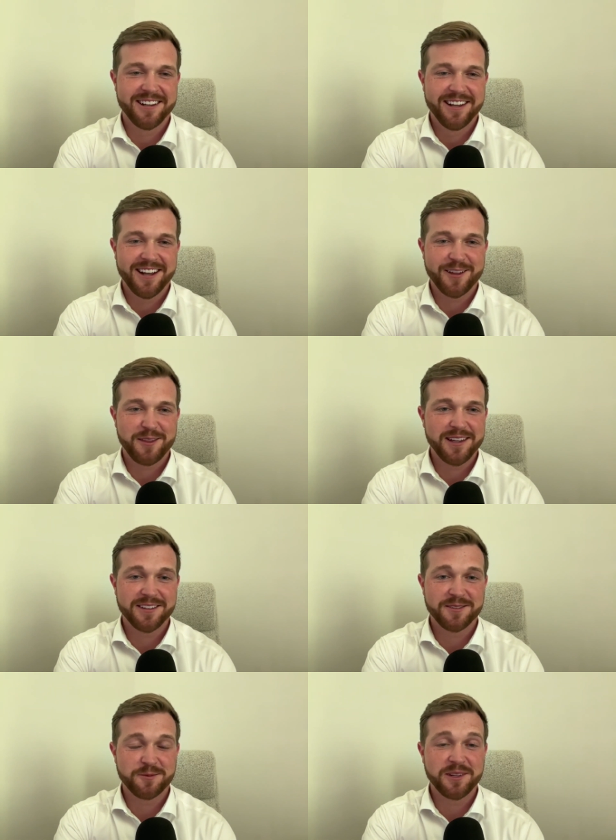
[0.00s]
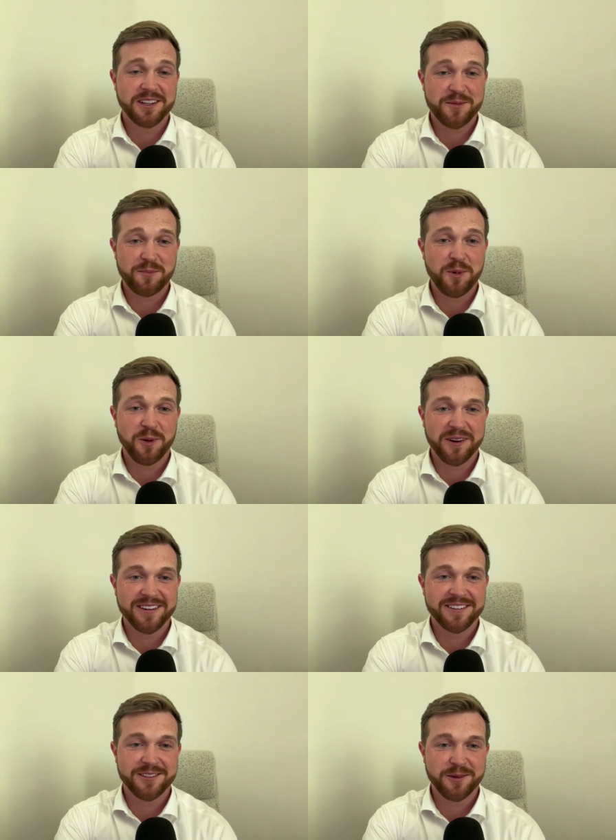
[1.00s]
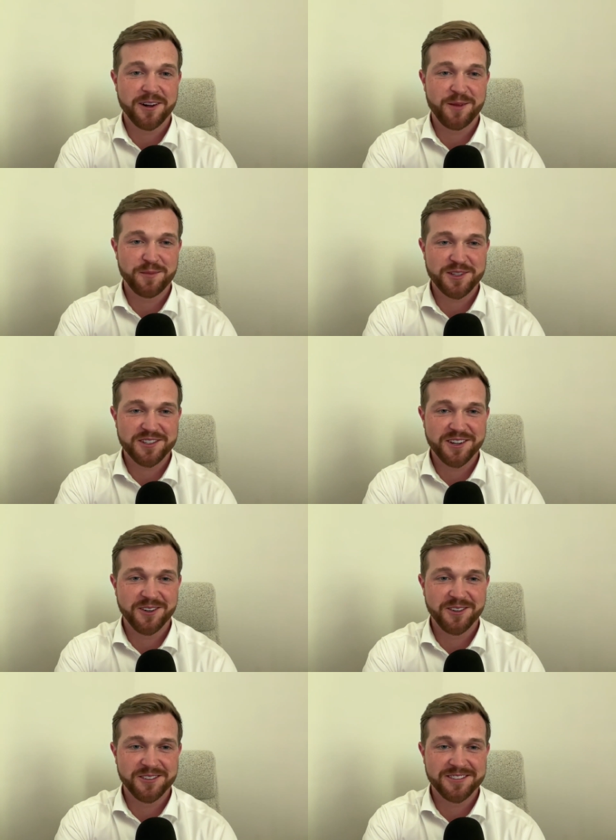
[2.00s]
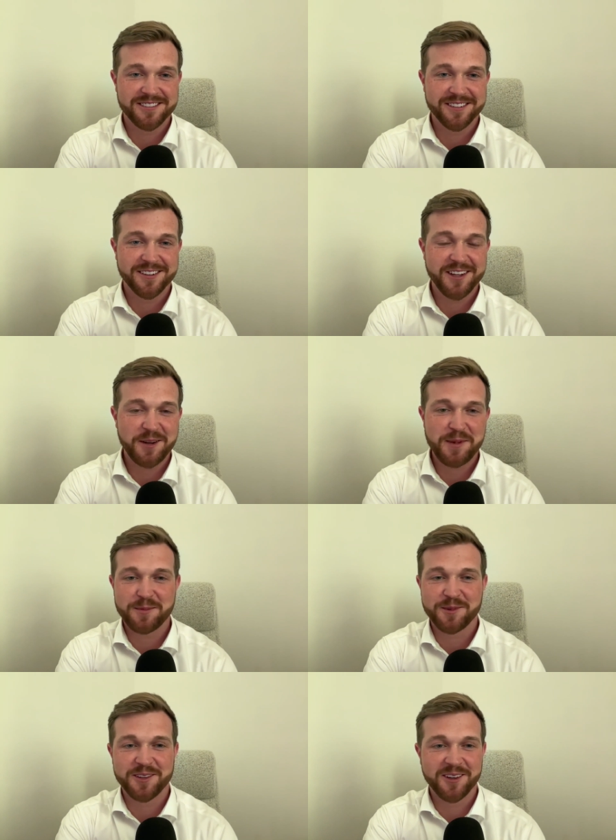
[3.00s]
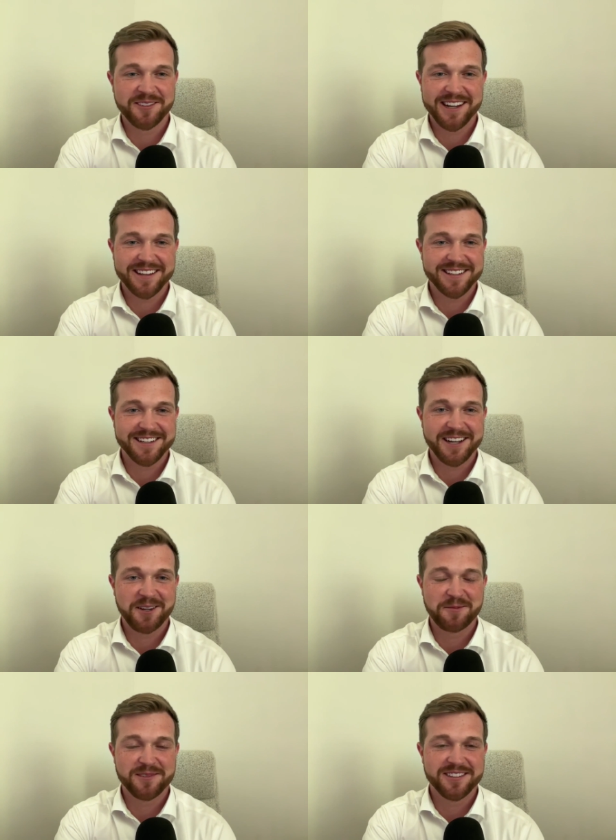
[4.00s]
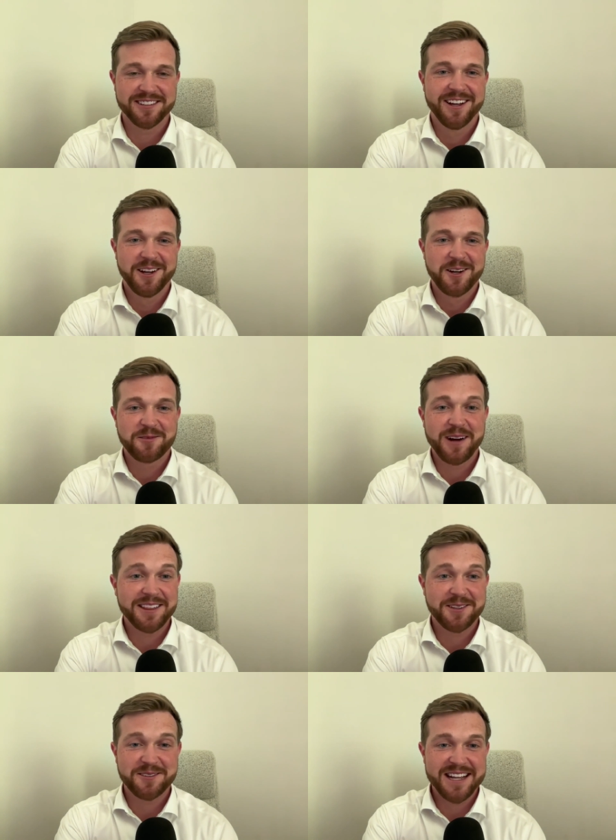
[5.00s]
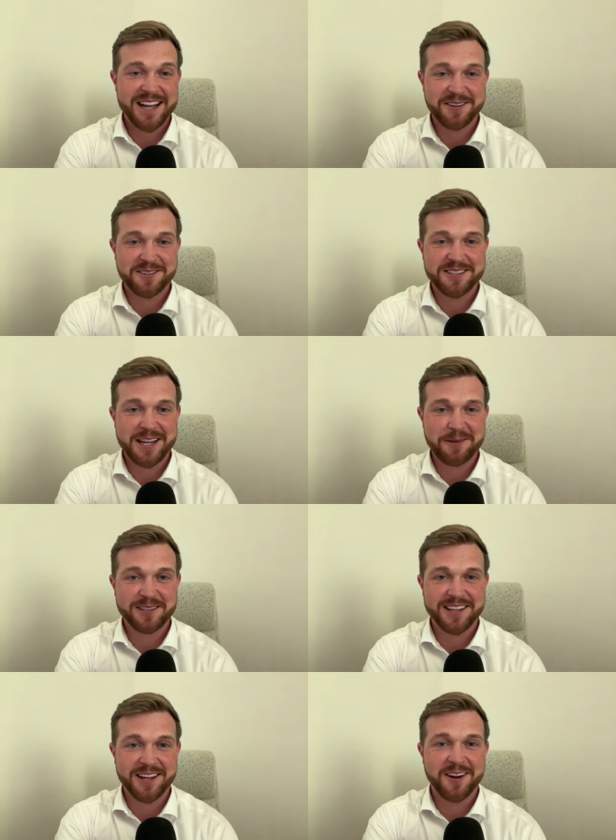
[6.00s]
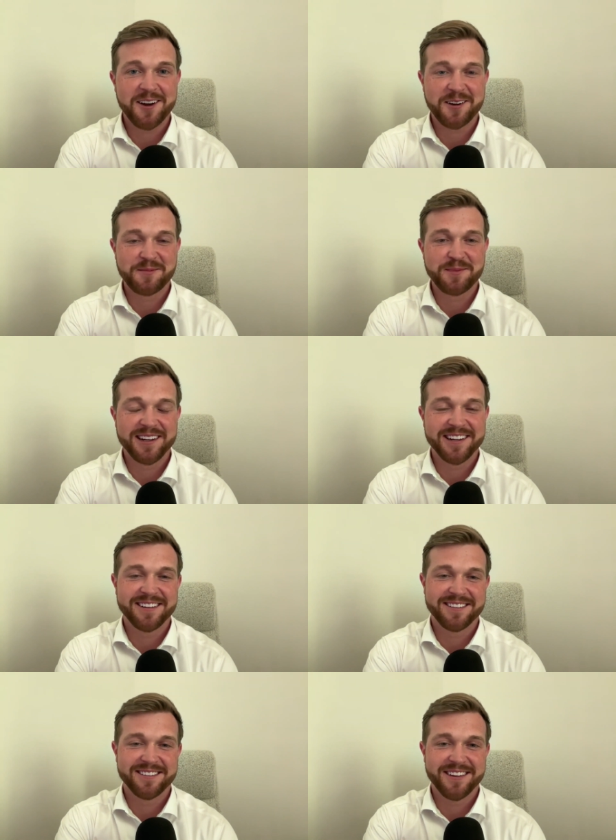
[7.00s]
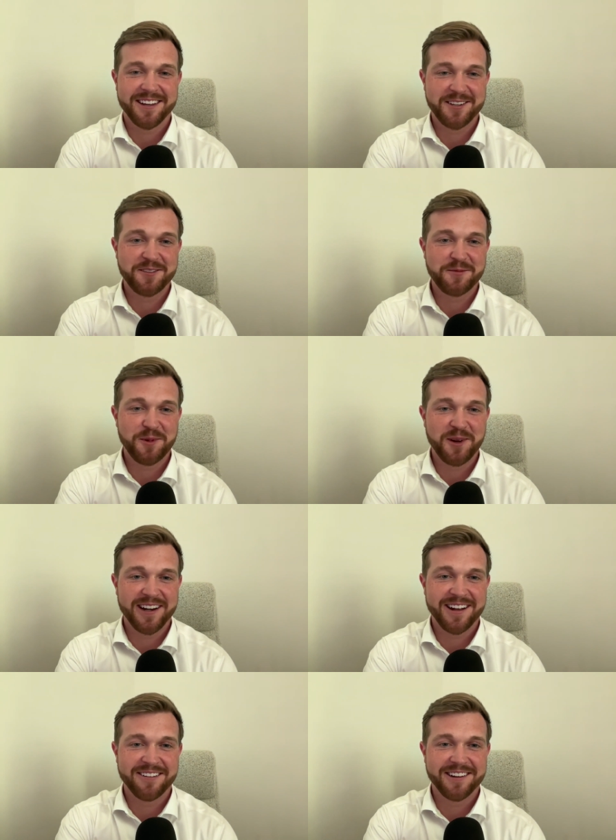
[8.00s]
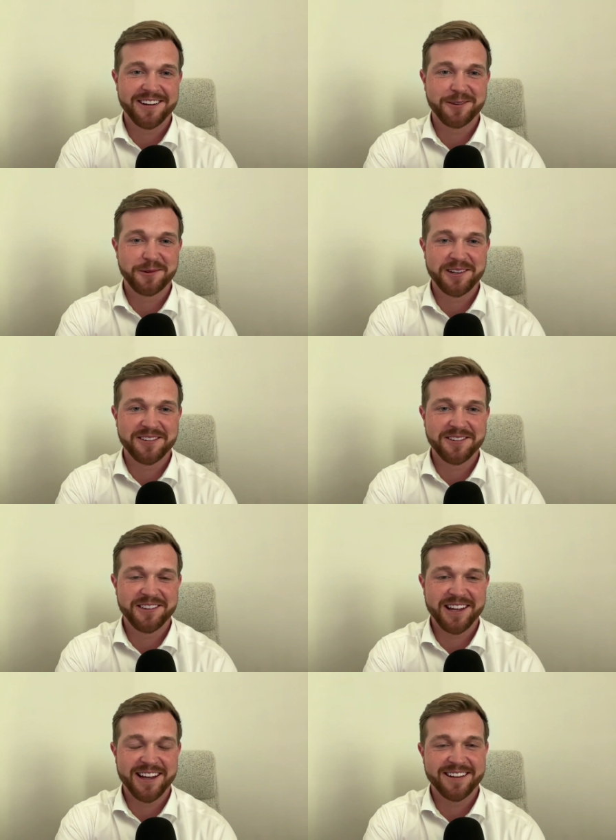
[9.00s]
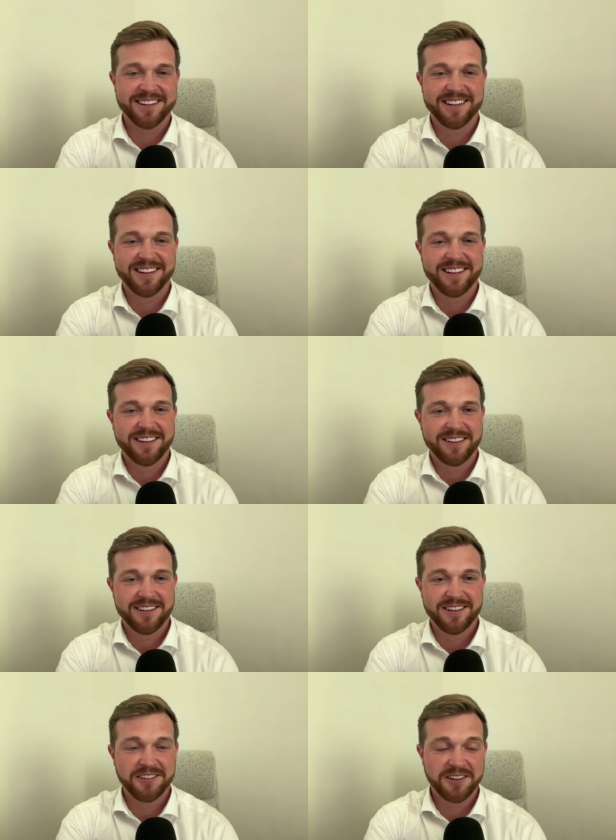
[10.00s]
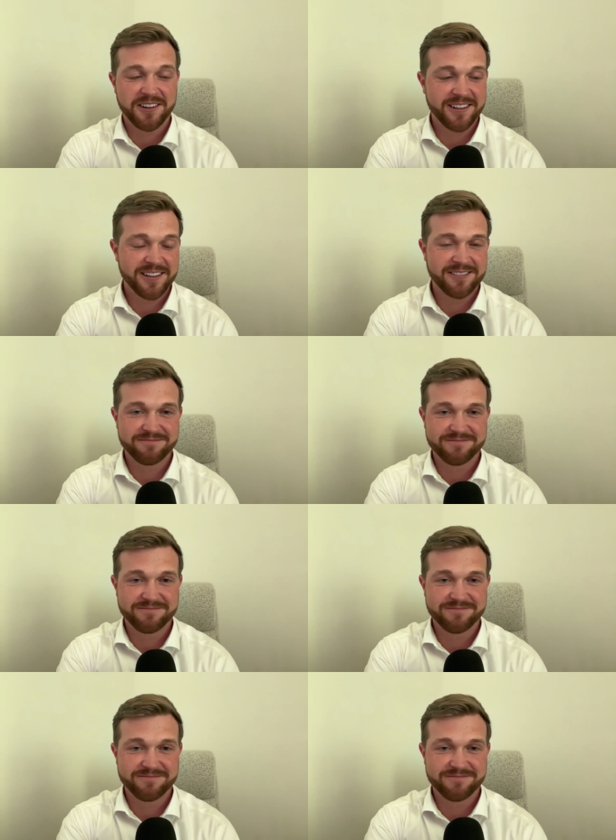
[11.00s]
I think is really important to accomplish our goals. And a lot of people don't take the time to write those out or say what they are. But like you've pointed out here, when you do that, you're gonna